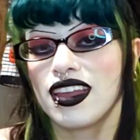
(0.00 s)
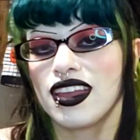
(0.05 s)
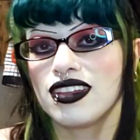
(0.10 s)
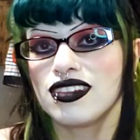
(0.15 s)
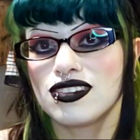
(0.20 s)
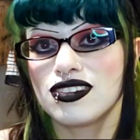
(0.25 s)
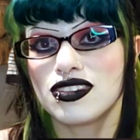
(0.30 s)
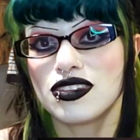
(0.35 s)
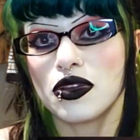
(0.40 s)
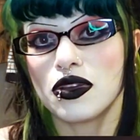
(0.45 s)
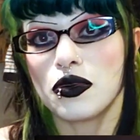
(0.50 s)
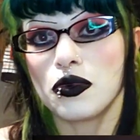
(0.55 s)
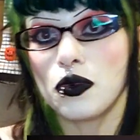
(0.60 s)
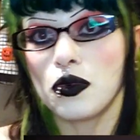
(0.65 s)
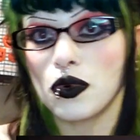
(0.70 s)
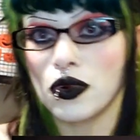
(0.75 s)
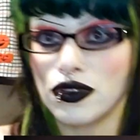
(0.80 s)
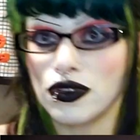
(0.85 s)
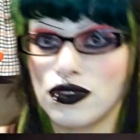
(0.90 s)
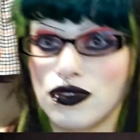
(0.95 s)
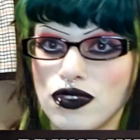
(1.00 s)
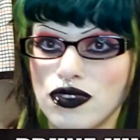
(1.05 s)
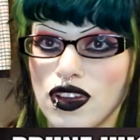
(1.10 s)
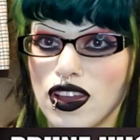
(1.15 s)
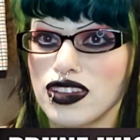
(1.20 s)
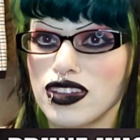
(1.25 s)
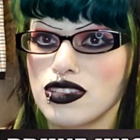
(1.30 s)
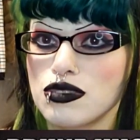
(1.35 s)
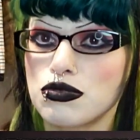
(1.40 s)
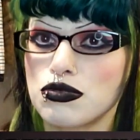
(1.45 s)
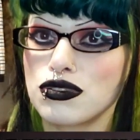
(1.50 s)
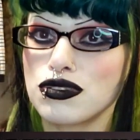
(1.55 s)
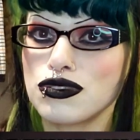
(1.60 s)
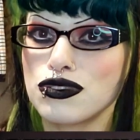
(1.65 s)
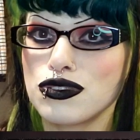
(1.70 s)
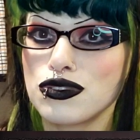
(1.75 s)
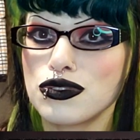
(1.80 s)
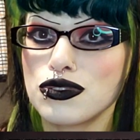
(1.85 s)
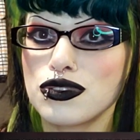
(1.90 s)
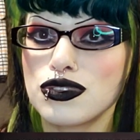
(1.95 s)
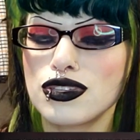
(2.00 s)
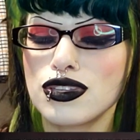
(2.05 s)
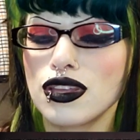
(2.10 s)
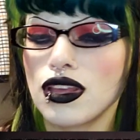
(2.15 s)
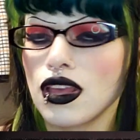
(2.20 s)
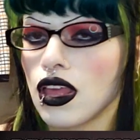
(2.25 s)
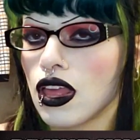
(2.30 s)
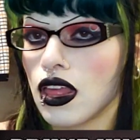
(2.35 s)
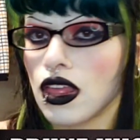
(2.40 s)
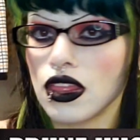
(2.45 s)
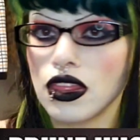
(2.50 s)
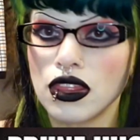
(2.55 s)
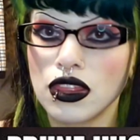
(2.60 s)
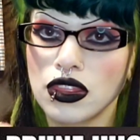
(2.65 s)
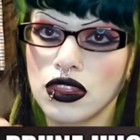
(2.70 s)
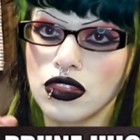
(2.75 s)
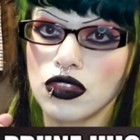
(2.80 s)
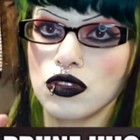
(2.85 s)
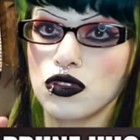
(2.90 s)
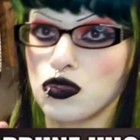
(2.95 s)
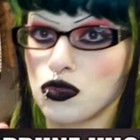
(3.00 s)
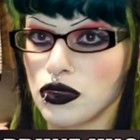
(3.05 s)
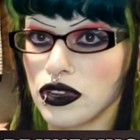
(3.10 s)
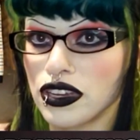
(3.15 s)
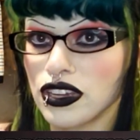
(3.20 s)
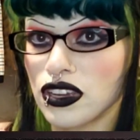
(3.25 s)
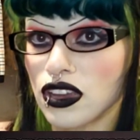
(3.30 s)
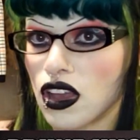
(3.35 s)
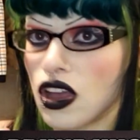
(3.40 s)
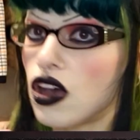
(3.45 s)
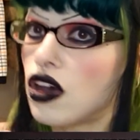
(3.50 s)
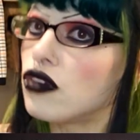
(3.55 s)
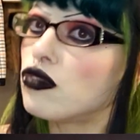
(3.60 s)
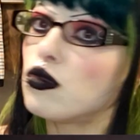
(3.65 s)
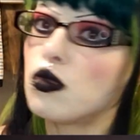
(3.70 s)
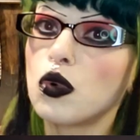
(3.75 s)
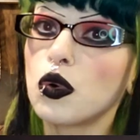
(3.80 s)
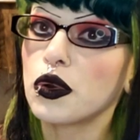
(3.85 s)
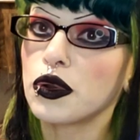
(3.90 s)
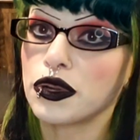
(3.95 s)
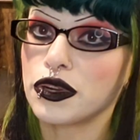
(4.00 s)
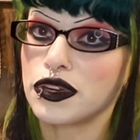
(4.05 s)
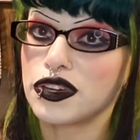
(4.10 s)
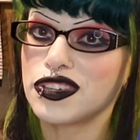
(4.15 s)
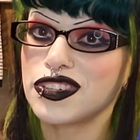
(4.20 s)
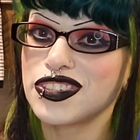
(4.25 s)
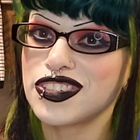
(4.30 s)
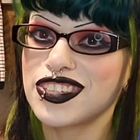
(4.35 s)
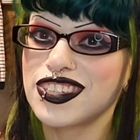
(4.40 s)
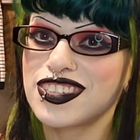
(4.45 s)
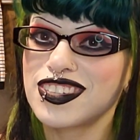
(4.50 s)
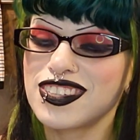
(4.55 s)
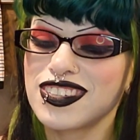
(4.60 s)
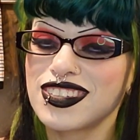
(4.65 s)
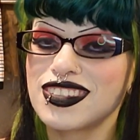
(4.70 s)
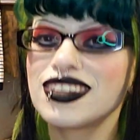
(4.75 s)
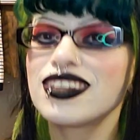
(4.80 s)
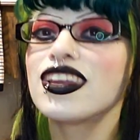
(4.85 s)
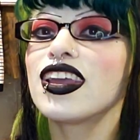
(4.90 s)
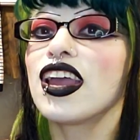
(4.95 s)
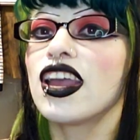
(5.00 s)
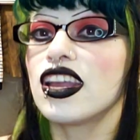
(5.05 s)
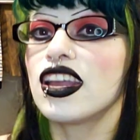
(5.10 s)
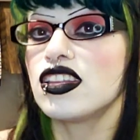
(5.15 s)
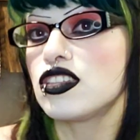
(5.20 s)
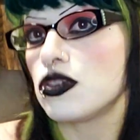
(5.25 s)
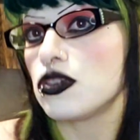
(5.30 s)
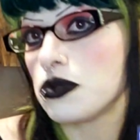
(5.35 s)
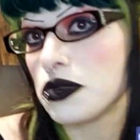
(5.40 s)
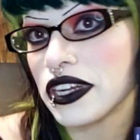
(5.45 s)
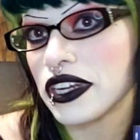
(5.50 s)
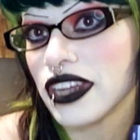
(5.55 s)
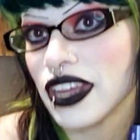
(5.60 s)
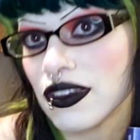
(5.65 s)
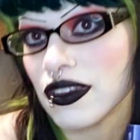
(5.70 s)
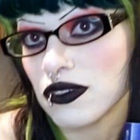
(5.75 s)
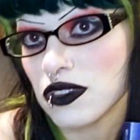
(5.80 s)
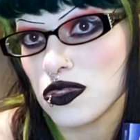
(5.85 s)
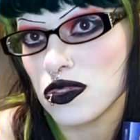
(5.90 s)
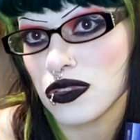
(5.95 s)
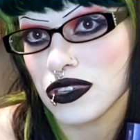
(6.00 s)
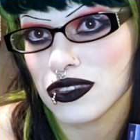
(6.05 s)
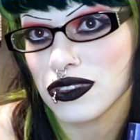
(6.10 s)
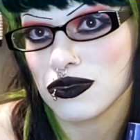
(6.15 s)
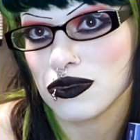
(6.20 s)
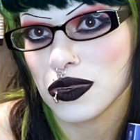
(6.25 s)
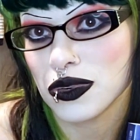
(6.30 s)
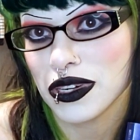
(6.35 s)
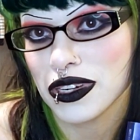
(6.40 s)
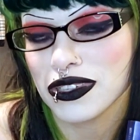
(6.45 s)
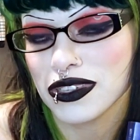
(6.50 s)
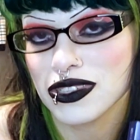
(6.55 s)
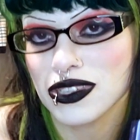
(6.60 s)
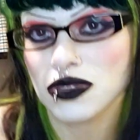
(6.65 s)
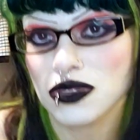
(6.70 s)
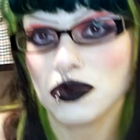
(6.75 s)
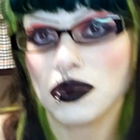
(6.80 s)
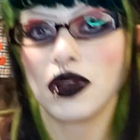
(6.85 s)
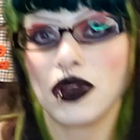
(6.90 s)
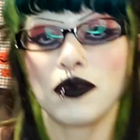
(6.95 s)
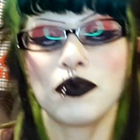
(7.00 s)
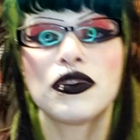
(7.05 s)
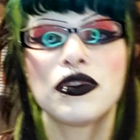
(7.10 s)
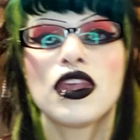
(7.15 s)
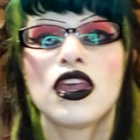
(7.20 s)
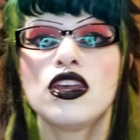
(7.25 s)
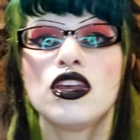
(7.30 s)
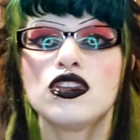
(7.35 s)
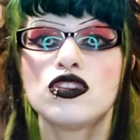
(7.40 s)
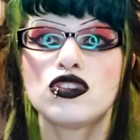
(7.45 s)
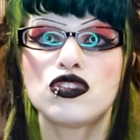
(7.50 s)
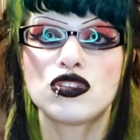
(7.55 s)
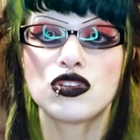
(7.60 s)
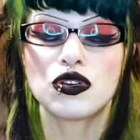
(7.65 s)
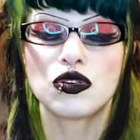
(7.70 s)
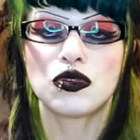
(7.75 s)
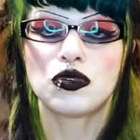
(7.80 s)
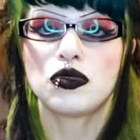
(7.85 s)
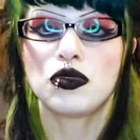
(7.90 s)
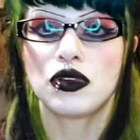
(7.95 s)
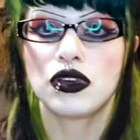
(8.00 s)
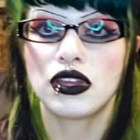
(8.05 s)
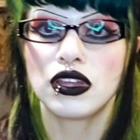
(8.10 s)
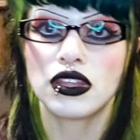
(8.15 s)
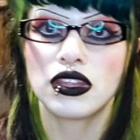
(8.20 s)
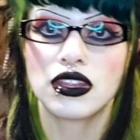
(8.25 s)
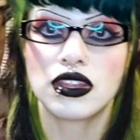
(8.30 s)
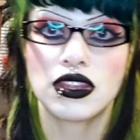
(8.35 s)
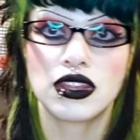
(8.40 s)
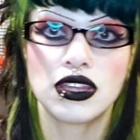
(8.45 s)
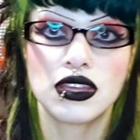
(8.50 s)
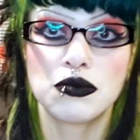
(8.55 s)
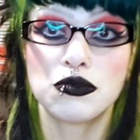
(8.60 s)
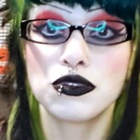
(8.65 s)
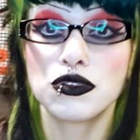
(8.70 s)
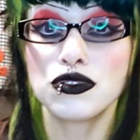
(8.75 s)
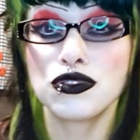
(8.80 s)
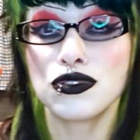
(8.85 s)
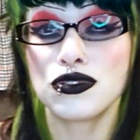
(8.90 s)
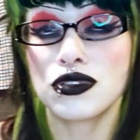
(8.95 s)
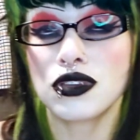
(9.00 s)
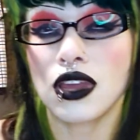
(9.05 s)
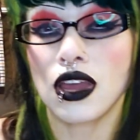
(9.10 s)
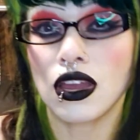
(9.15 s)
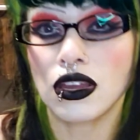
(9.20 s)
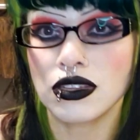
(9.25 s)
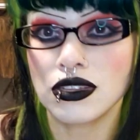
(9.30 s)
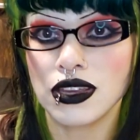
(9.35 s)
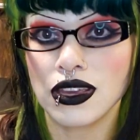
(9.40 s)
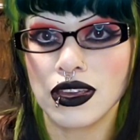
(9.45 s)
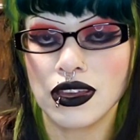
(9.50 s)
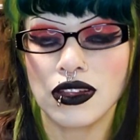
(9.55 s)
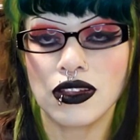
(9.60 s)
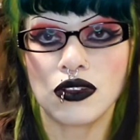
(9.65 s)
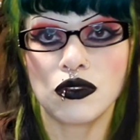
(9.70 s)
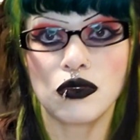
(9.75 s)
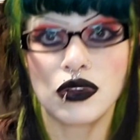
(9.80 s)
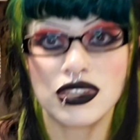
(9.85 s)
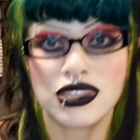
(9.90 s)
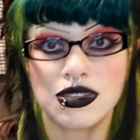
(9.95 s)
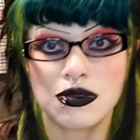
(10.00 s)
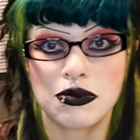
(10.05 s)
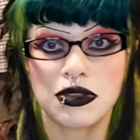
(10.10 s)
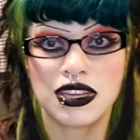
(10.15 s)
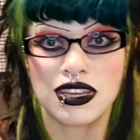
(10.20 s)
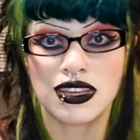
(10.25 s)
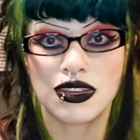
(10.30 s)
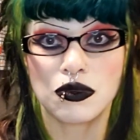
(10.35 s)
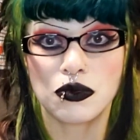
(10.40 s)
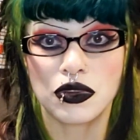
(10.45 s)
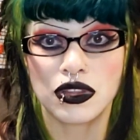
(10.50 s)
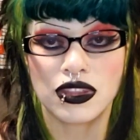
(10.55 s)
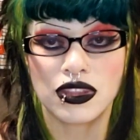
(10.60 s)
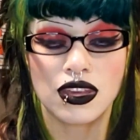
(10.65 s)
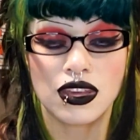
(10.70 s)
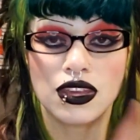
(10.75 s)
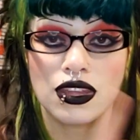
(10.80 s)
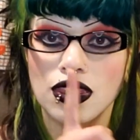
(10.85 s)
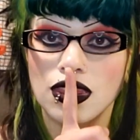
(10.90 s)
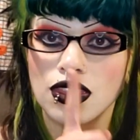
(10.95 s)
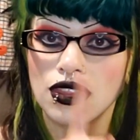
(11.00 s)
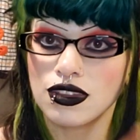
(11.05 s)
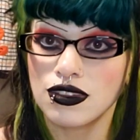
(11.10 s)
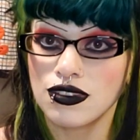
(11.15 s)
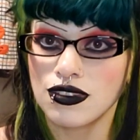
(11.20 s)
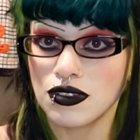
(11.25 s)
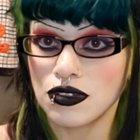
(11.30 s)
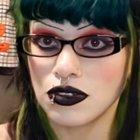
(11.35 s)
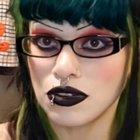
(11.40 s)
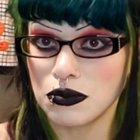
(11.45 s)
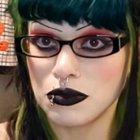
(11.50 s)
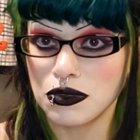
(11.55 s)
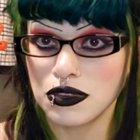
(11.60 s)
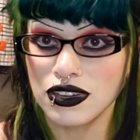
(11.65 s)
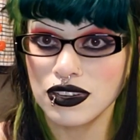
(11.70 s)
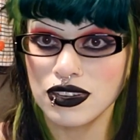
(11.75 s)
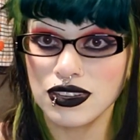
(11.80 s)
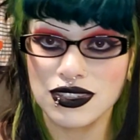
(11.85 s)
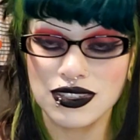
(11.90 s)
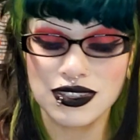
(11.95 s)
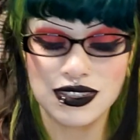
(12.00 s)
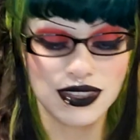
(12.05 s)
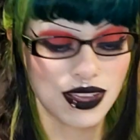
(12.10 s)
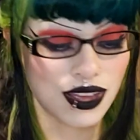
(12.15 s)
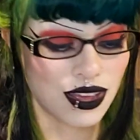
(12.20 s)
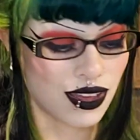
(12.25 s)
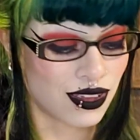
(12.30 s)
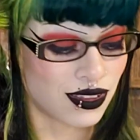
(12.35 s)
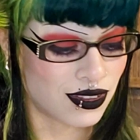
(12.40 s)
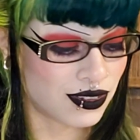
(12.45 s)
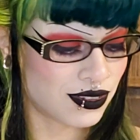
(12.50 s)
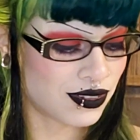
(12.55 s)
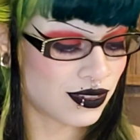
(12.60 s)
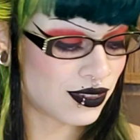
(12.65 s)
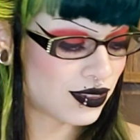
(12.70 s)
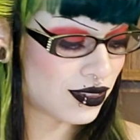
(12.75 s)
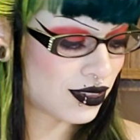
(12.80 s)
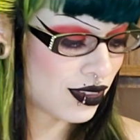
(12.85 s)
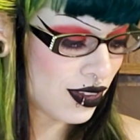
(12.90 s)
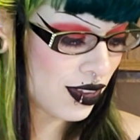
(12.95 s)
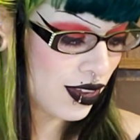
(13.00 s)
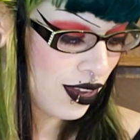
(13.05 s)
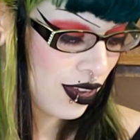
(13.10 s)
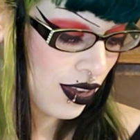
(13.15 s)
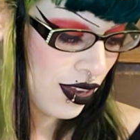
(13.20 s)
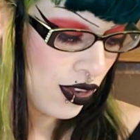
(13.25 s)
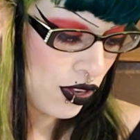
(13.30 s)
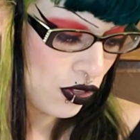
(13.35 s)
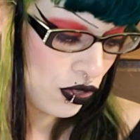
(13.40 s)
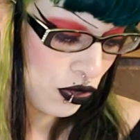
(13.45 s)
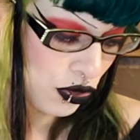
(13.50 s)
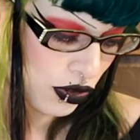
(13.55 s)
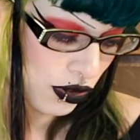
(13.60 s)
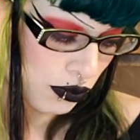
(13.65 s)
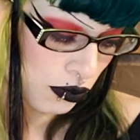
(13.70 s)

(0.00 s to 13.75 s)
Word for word: And so Worf finds prune juice, the drink of warriors. And so we're going to have the drink of warriors as well. So the prune juice cocktail recipe within this cookbook says to